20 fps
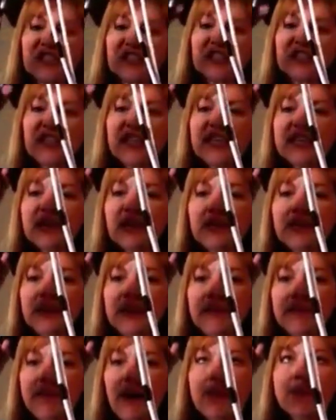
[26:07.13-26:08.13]
a little bit
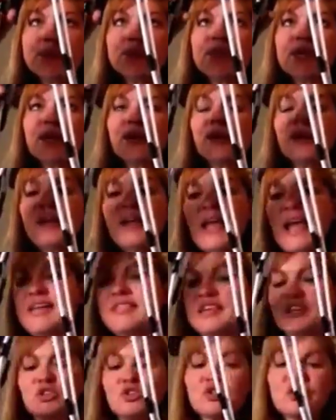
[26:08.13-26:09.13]
of bump there,
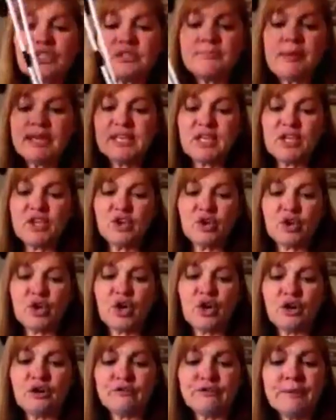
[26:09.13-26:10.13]
and then you're just making your
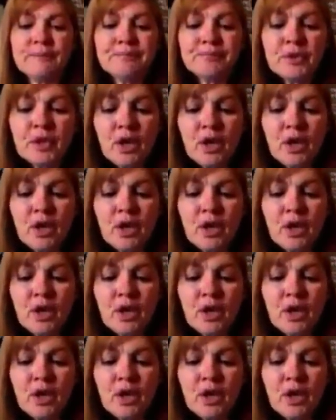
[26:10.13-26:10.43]
curve.